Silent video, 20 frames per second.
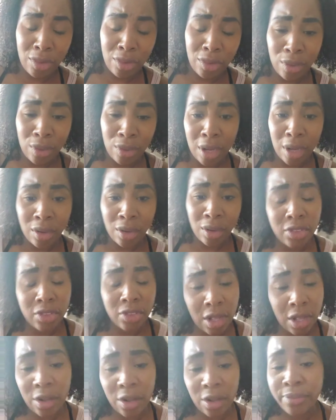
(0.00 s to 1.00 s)

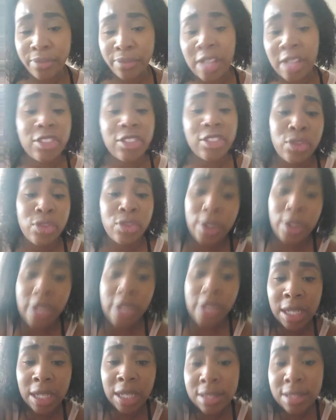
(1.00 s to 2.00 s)
So that's just what
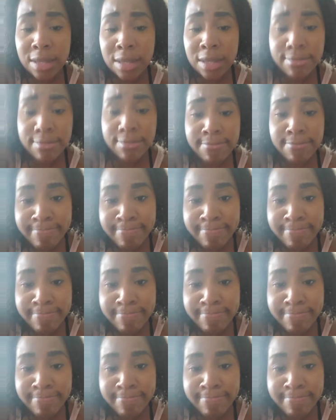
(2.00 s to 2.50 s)
it is.